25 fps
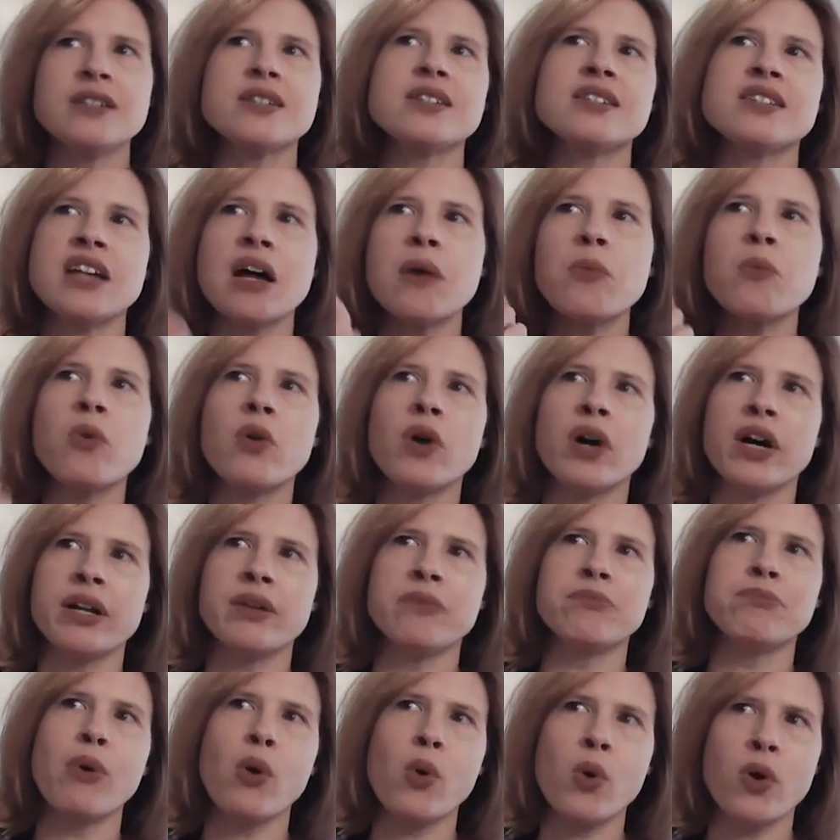
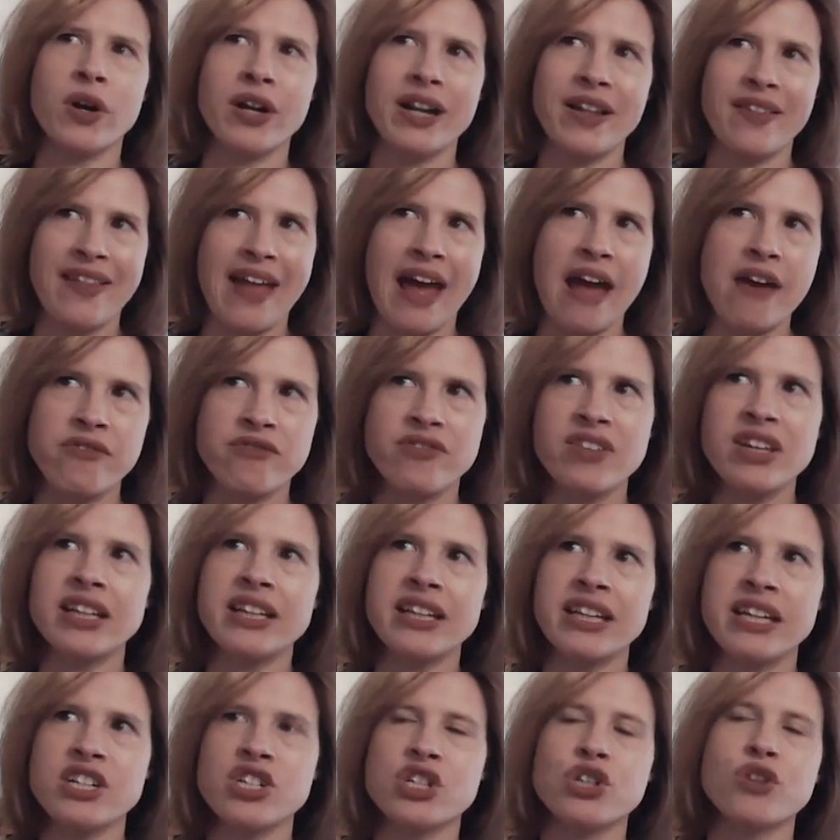someone born in that
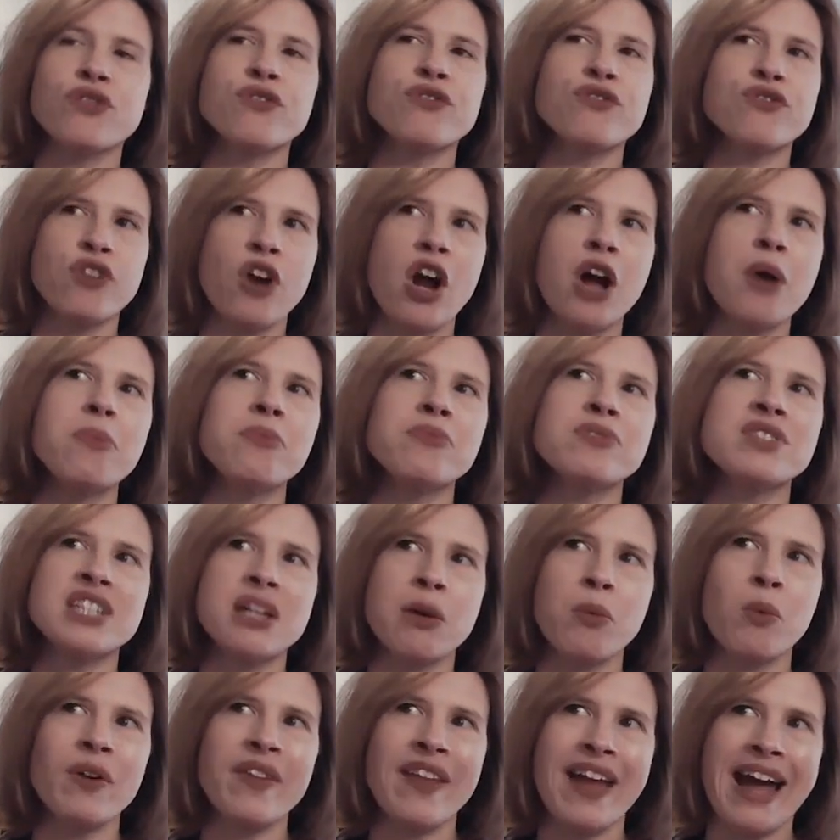village from
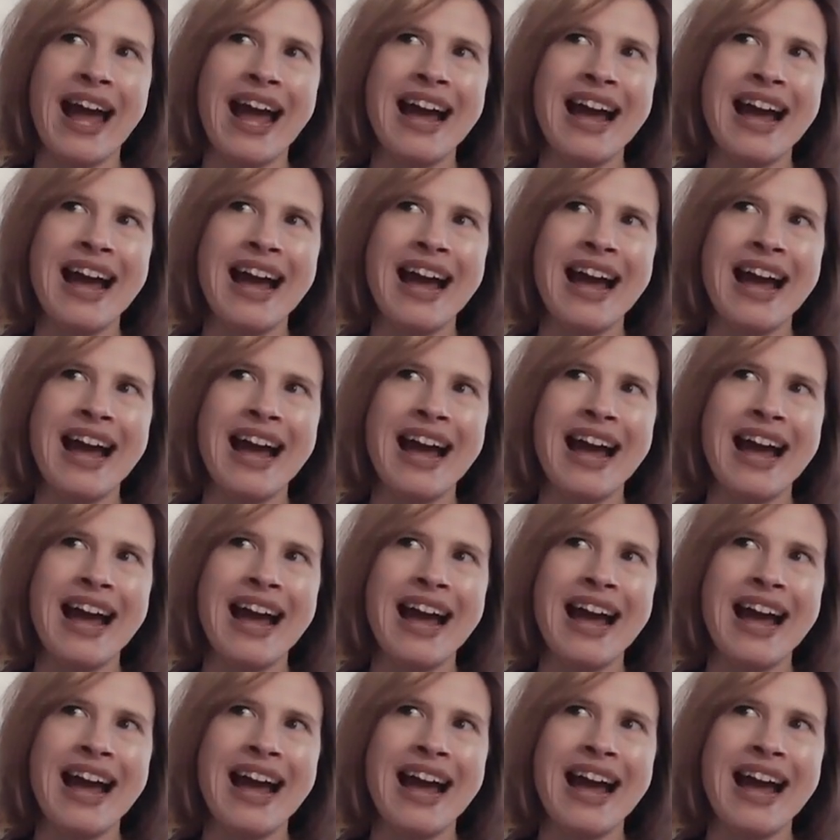someone that